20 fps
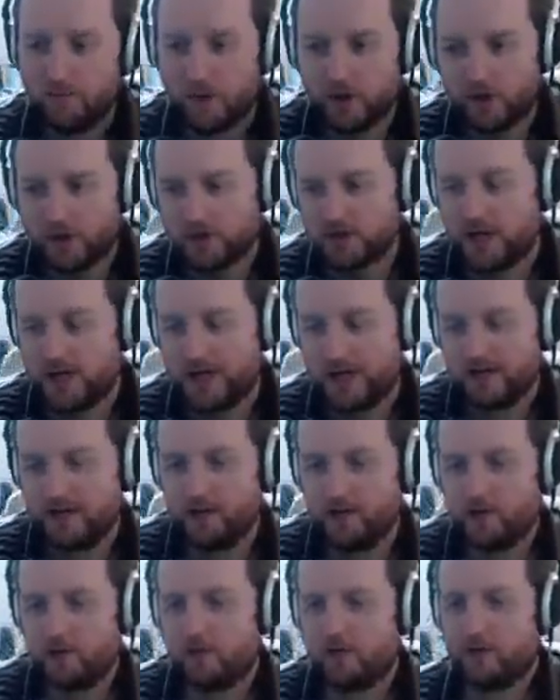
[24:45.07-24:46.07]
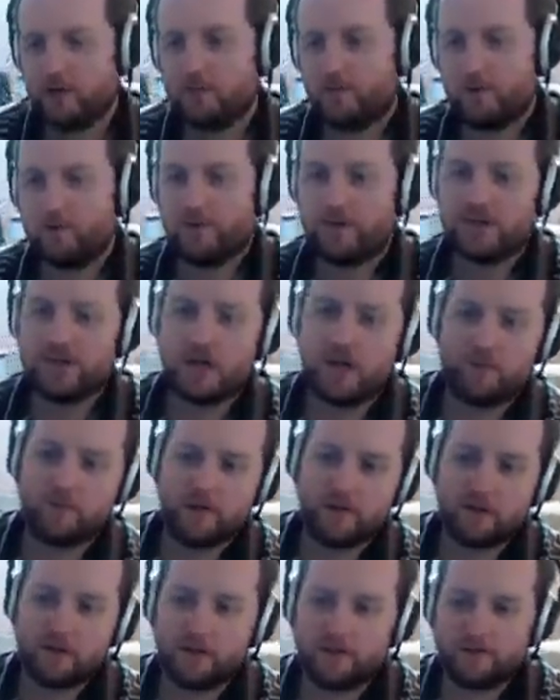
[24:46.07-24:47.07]
But I know that when we
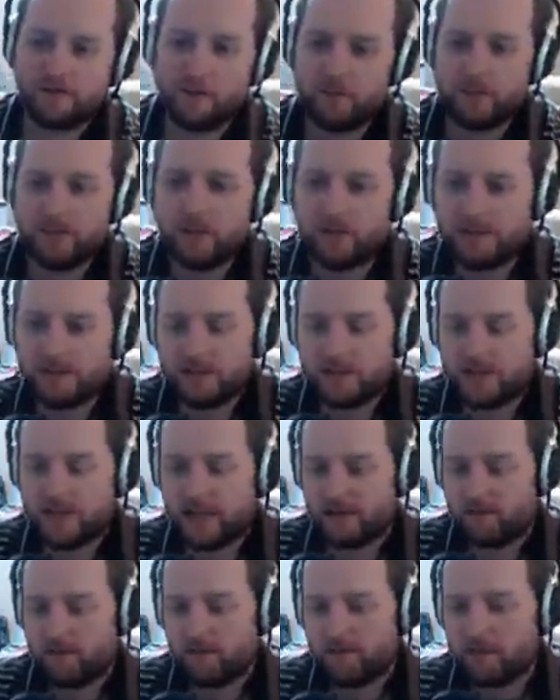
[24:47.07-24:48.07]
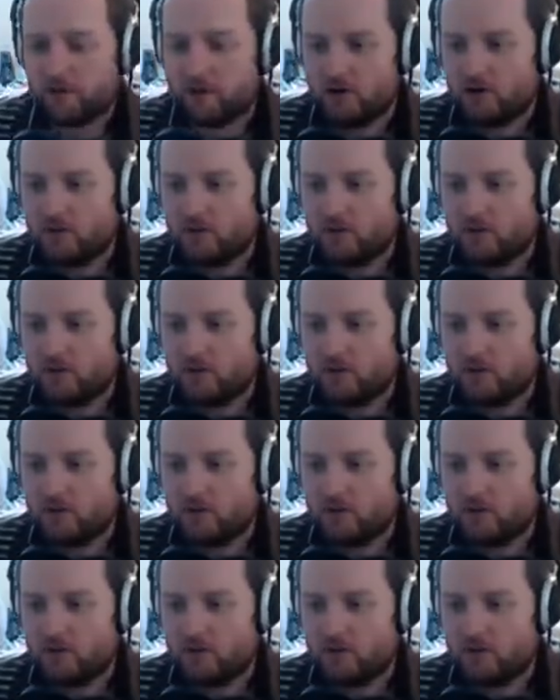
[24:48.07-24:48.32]
start building a few buildings again, we're